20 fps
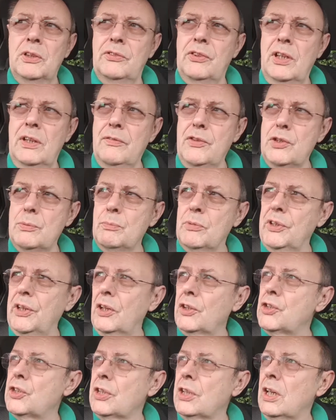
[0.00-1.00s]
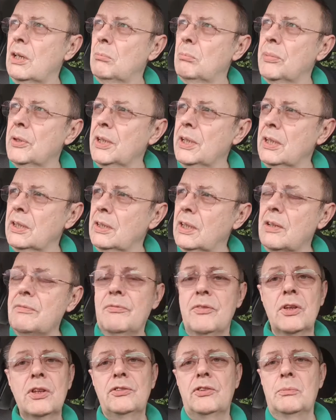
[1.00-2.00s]
a television production company, and they
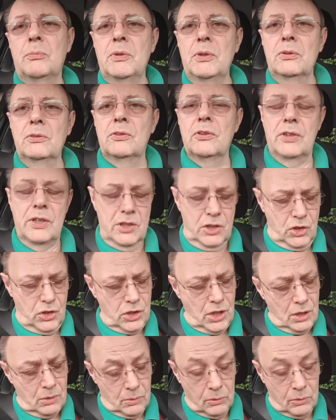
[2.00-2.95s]
invited me onto their show.